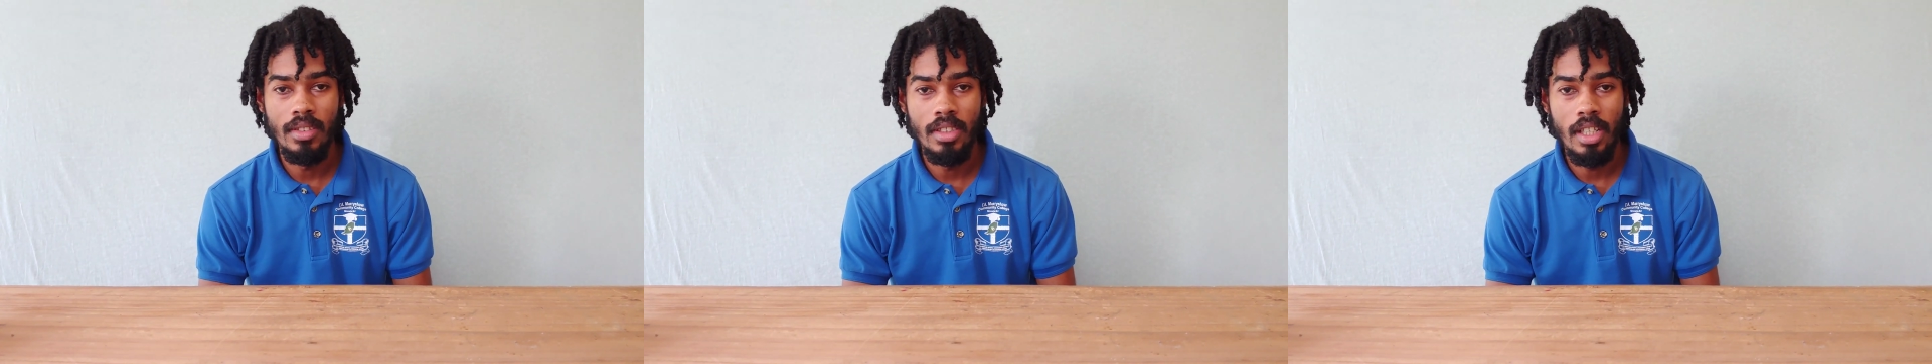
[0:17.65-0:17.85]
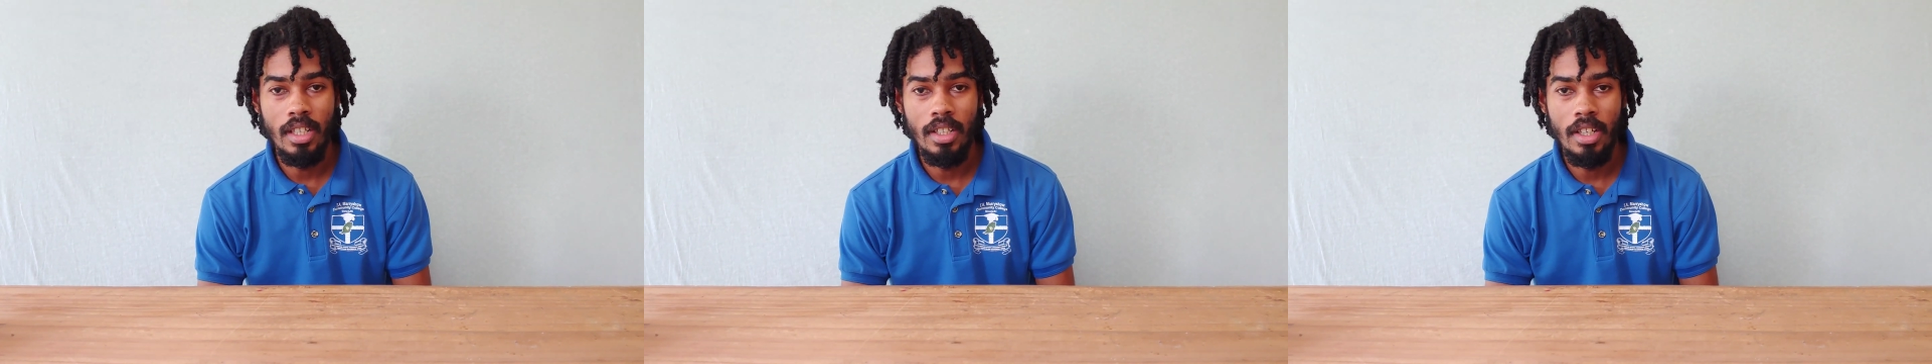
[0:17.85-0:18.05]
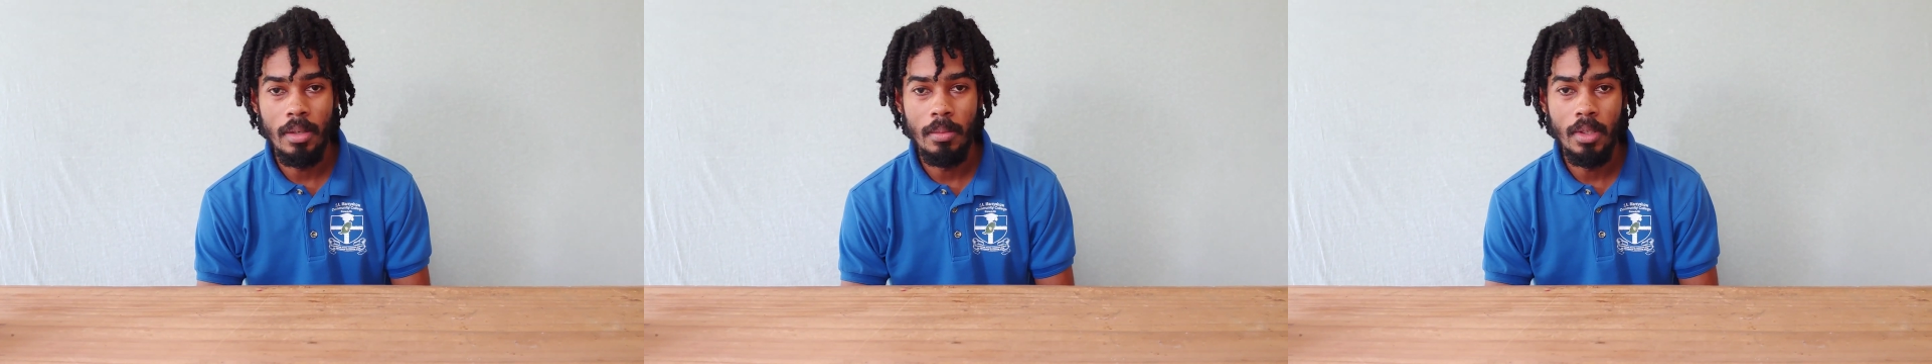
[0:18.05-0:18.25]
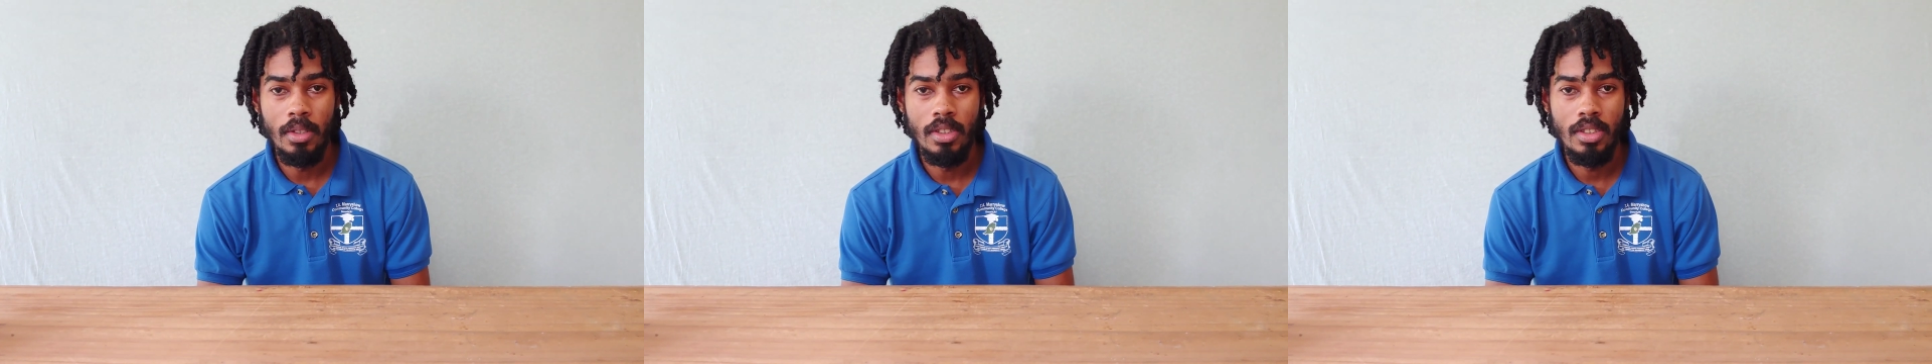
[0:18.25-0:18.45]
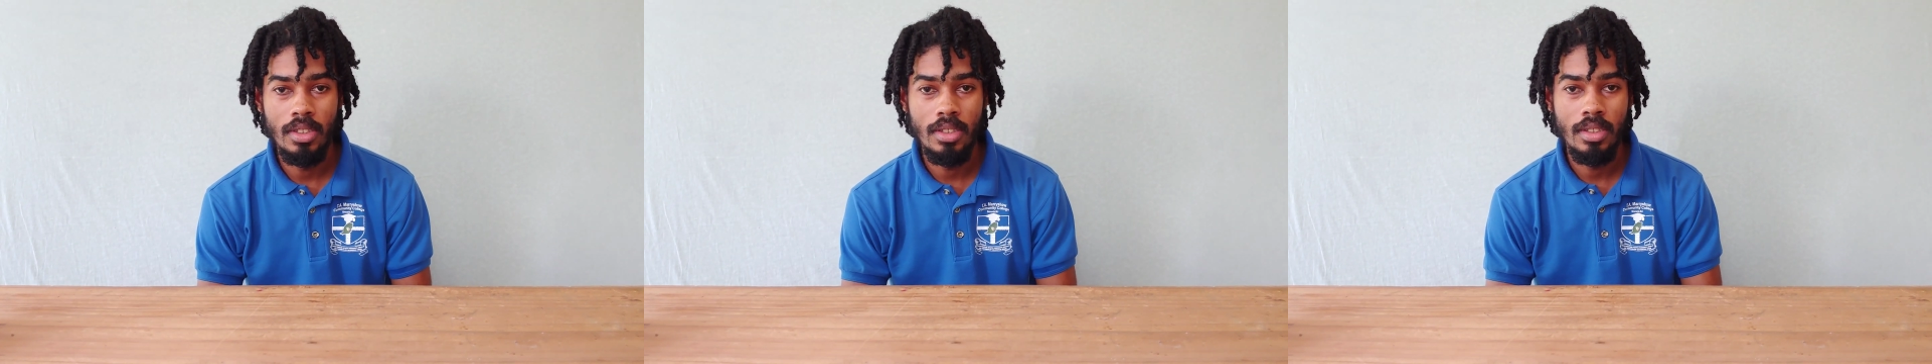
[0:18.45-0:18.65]
tell you
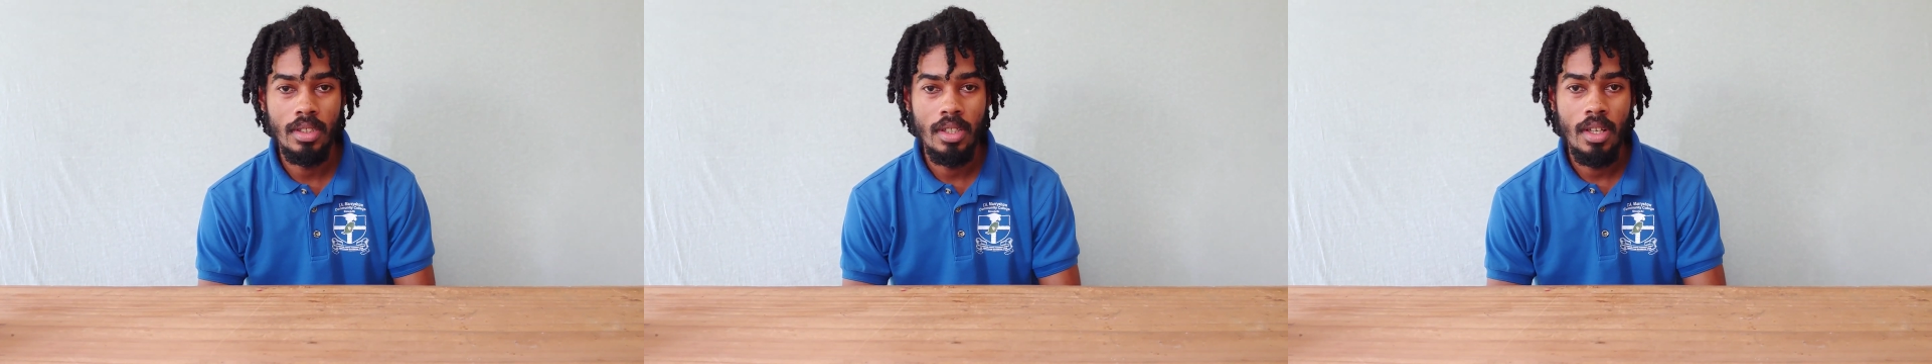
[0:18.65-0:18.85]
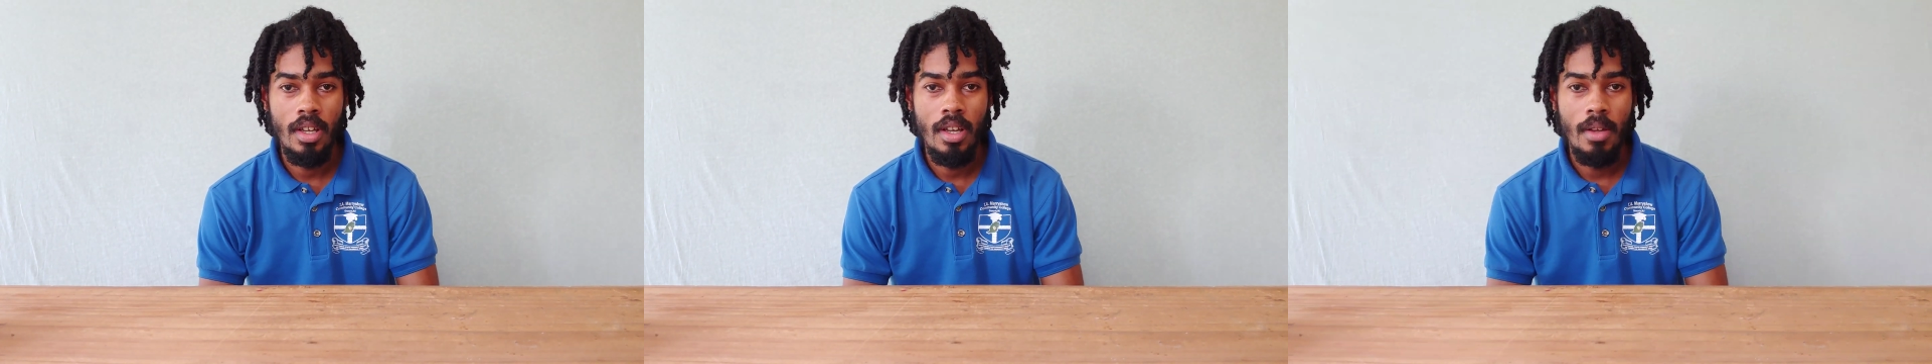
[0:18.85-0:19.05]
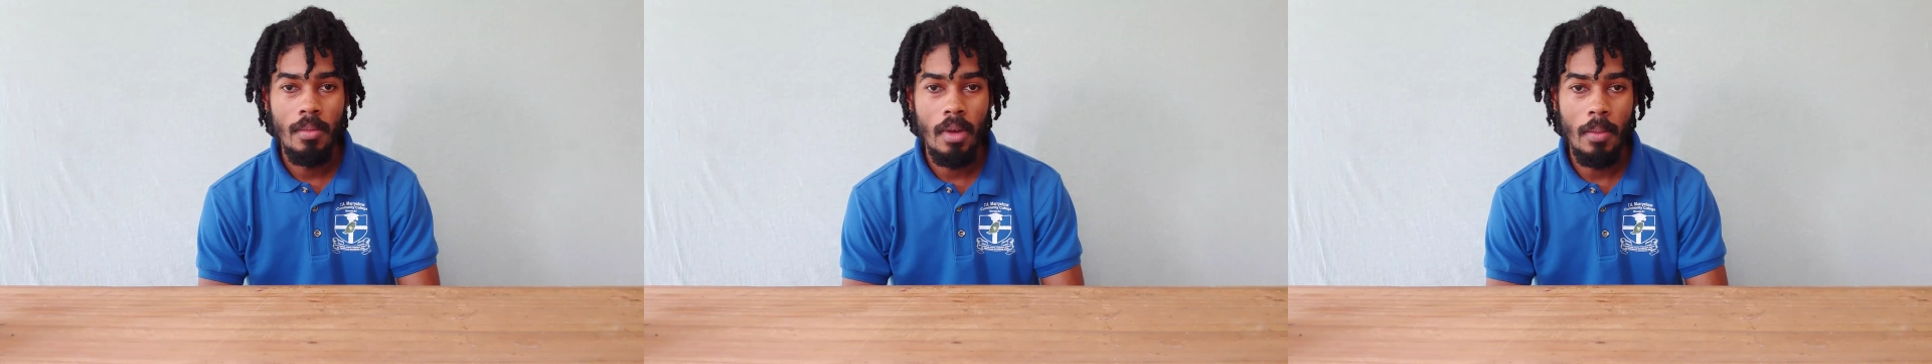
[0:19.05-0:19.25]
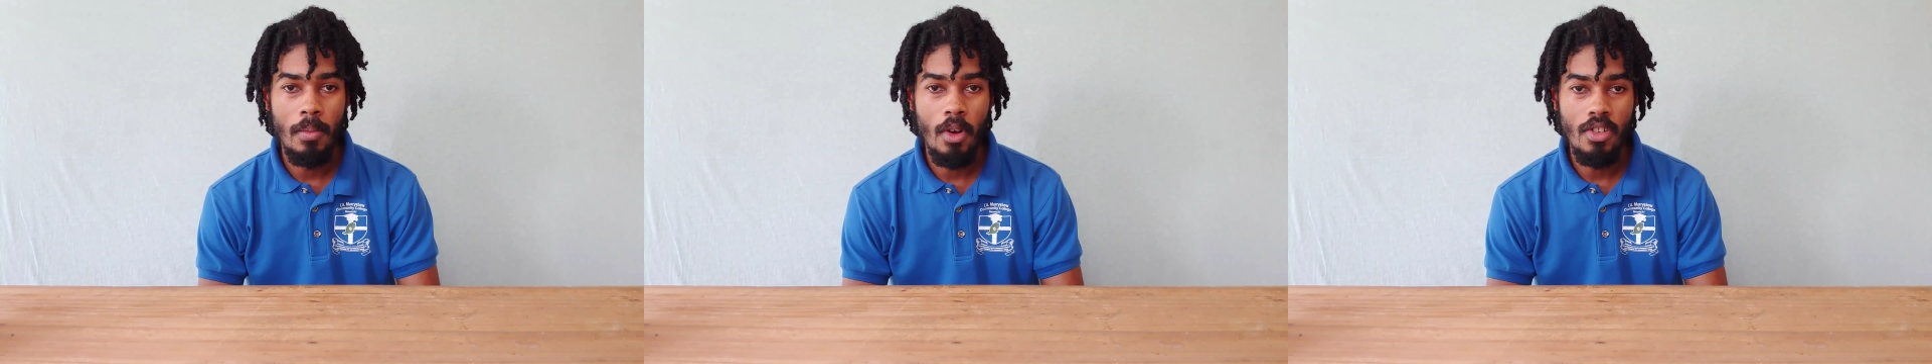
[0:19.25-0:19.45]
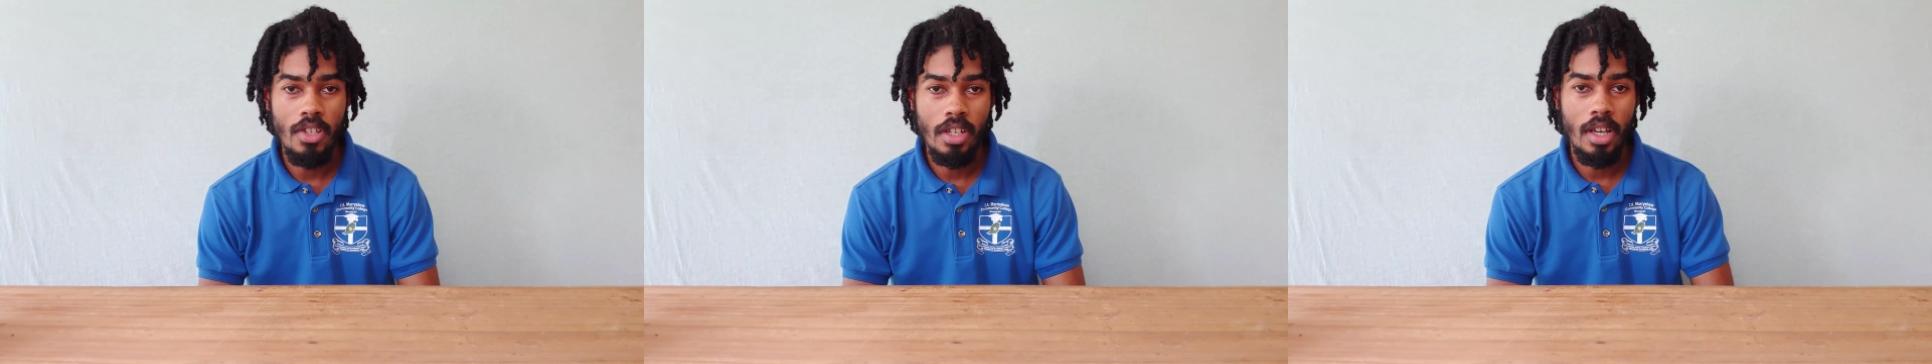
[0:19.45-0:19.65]
about my
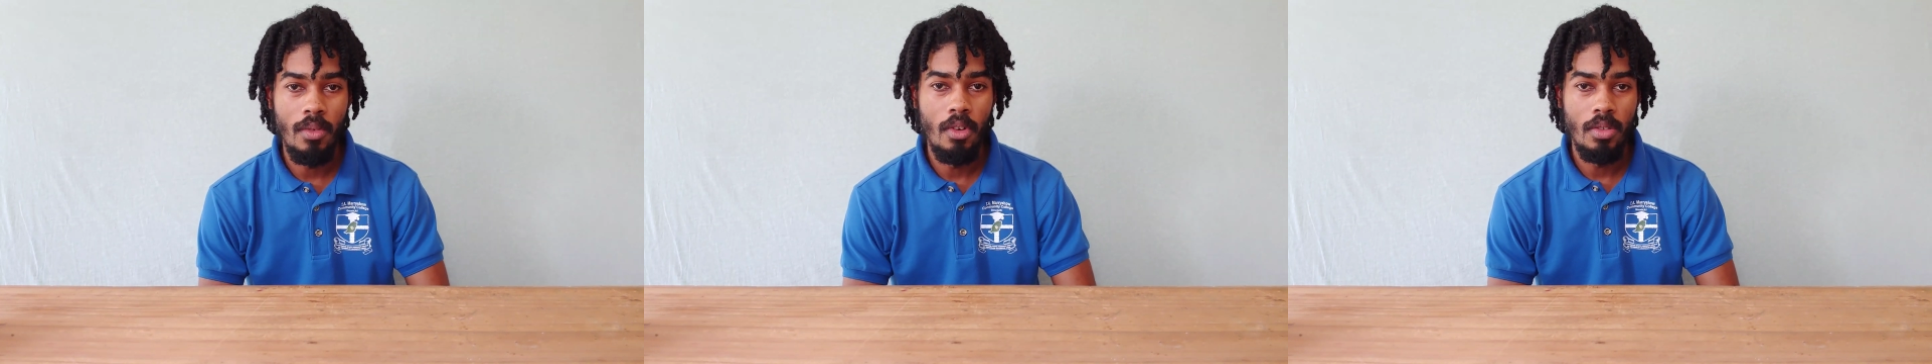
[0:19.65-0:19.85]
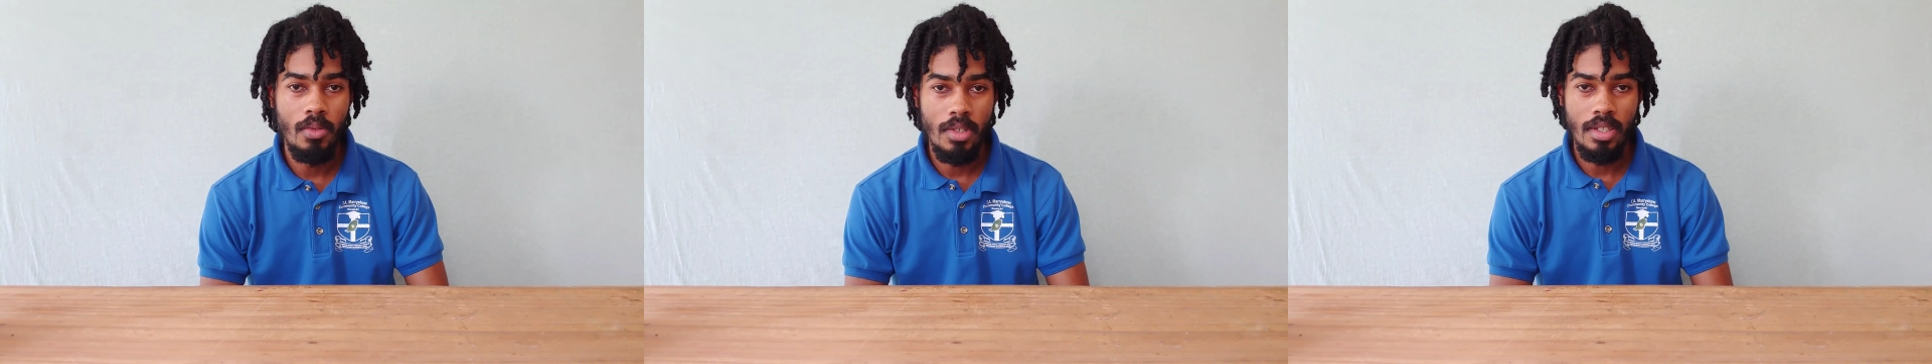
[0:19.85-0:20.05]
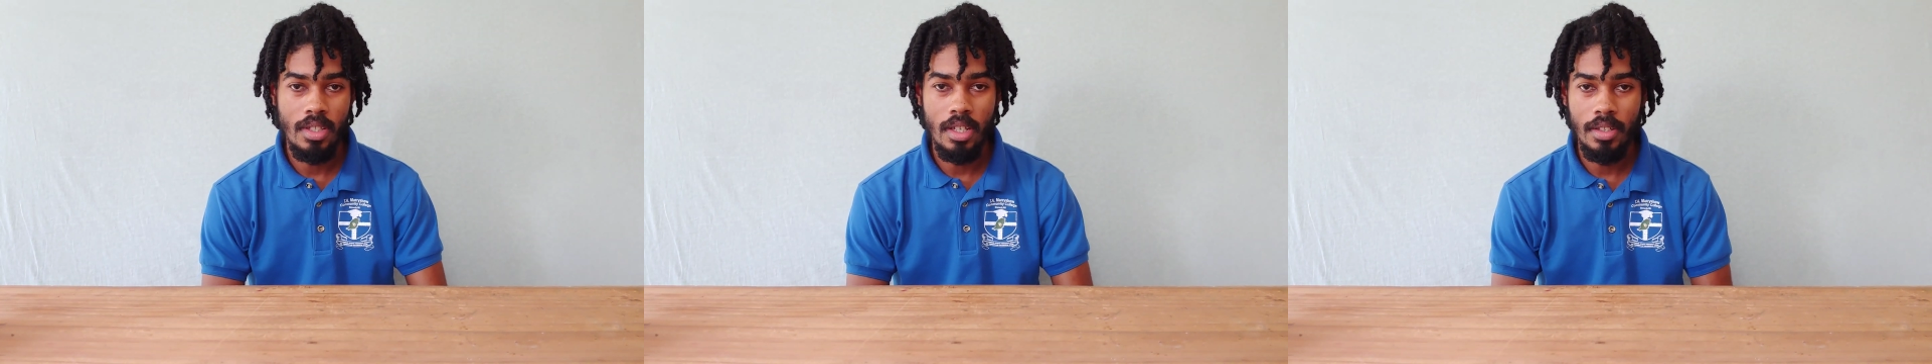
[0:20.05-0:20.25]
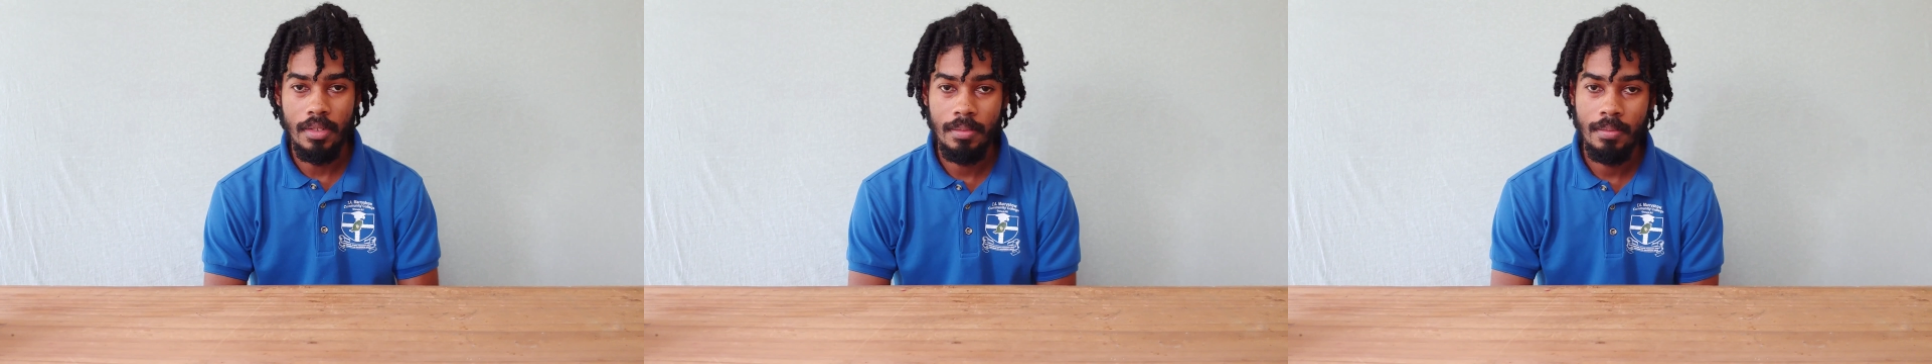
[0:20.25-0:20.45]
project and what was done.